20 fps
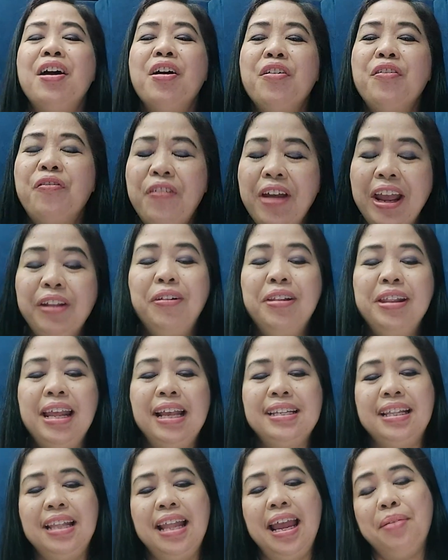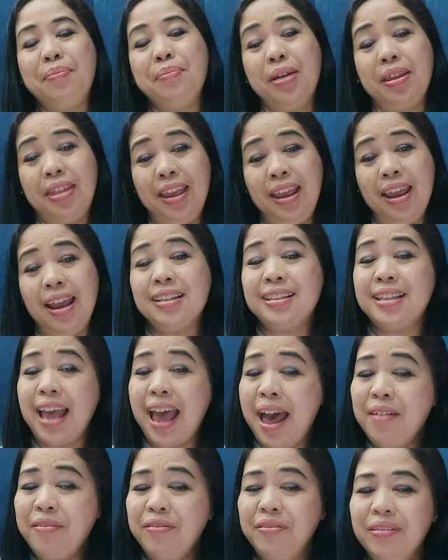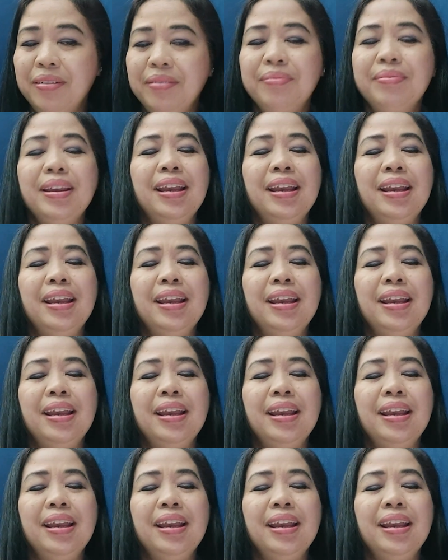Faithfulness like Matthias have